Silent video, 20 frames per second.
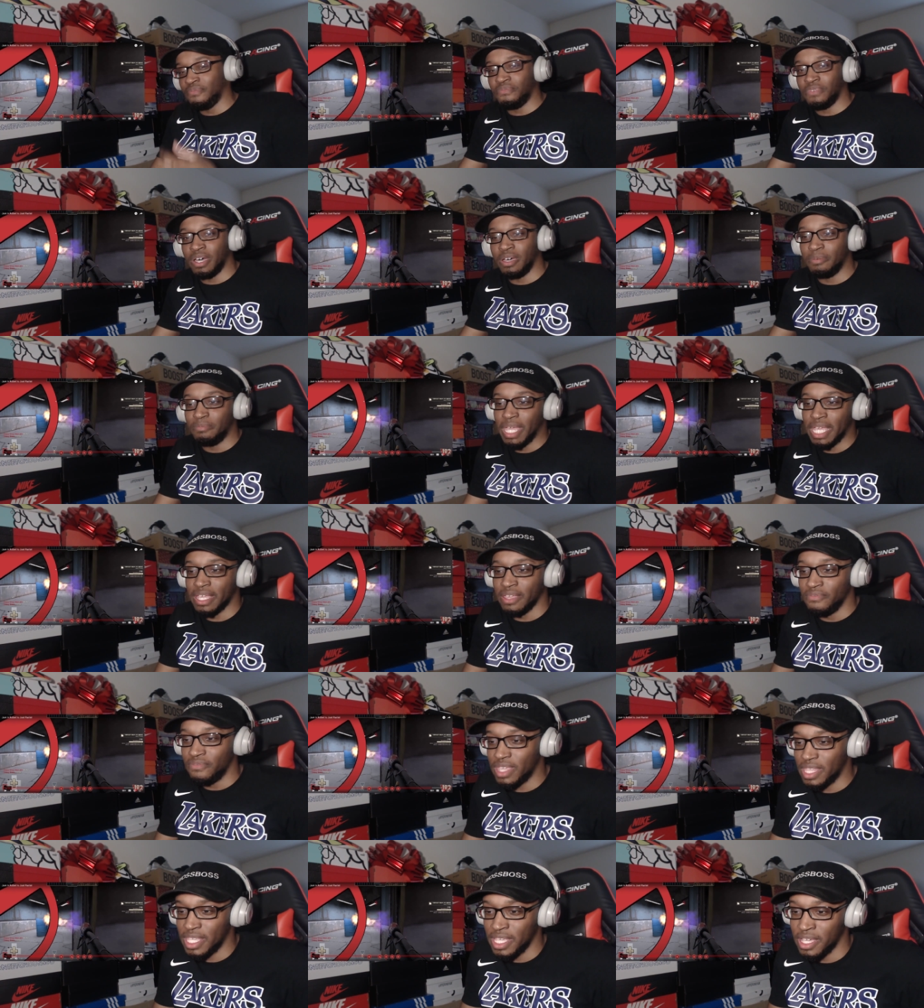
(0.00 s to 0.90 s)
fun,
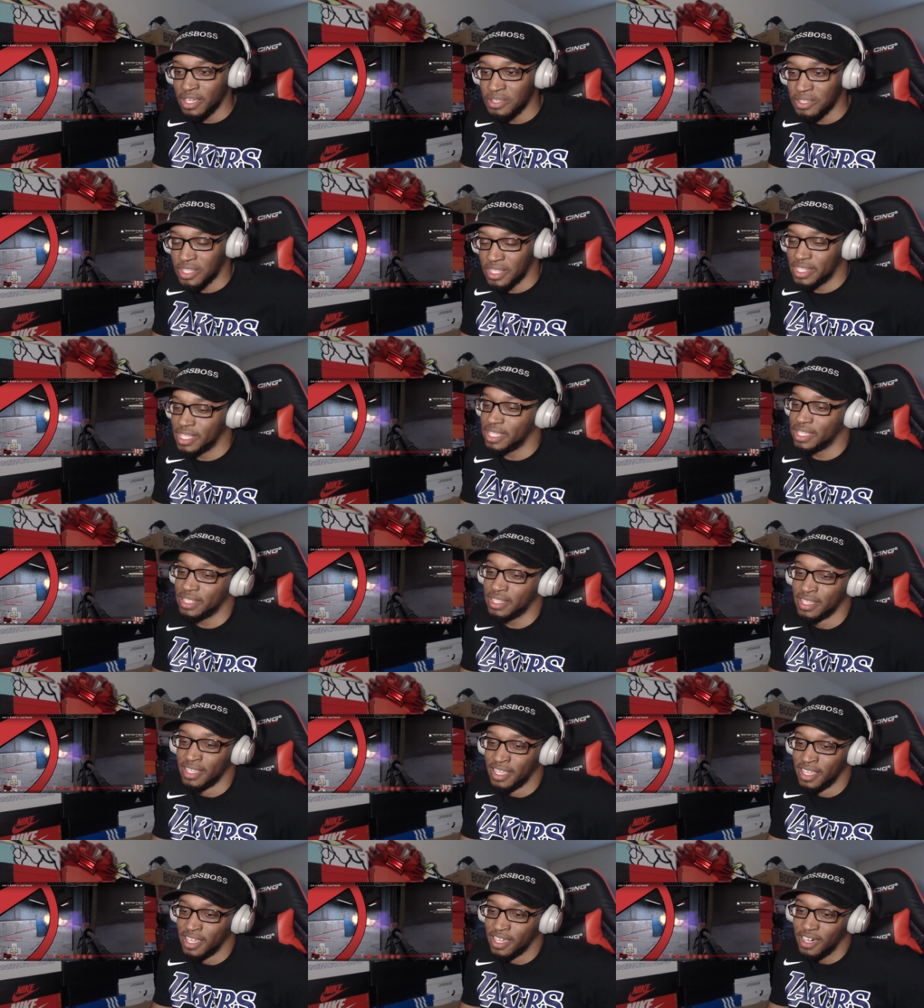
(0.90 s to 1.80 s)
making videos, and then
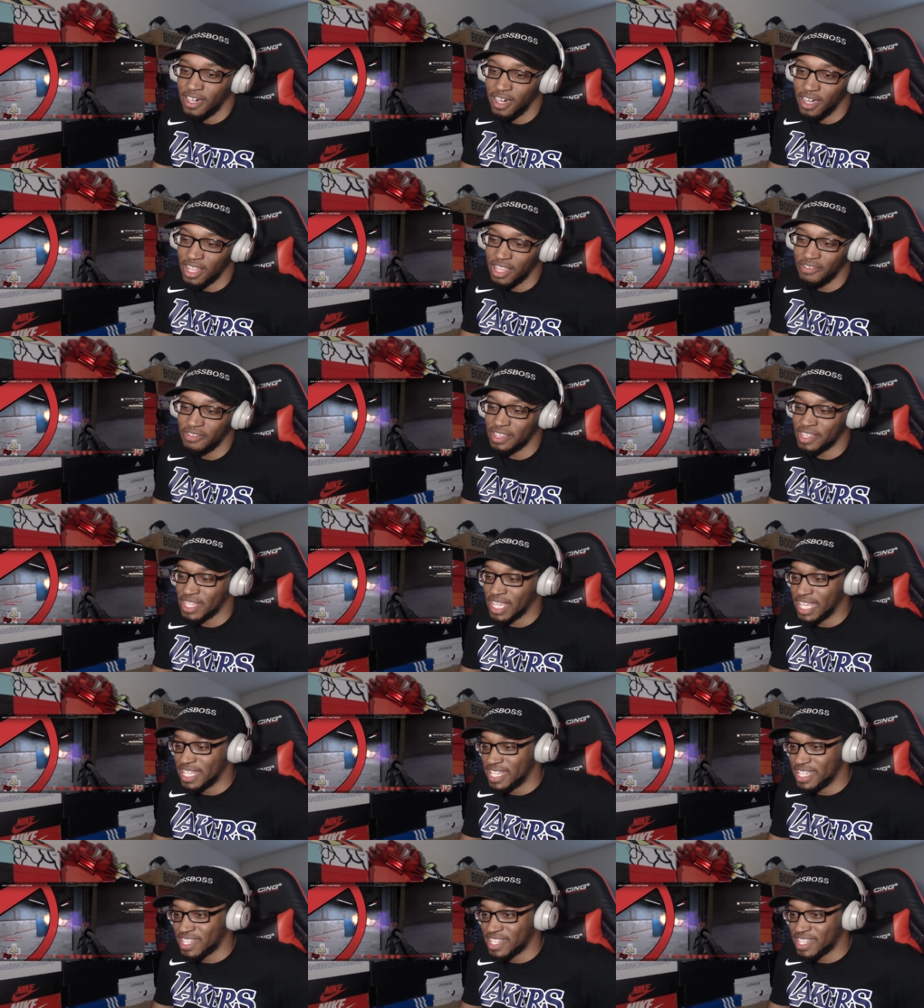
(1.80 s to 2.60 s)
all of a sudden,